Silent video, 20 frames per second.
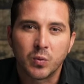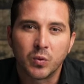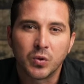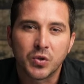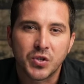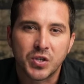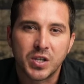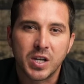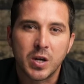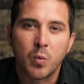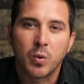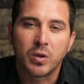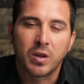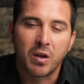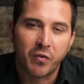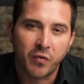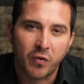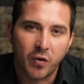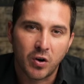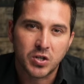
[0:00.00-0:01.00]
will see when
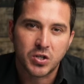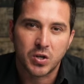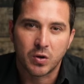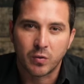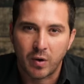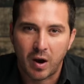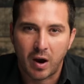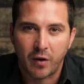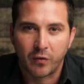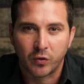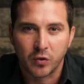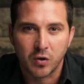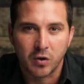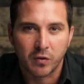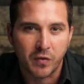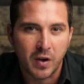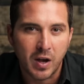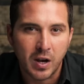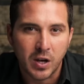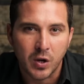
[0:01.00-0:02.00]
they first arrive to
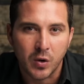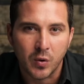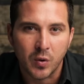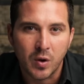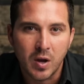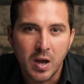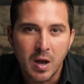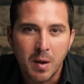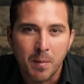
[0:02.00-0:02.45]
your venue,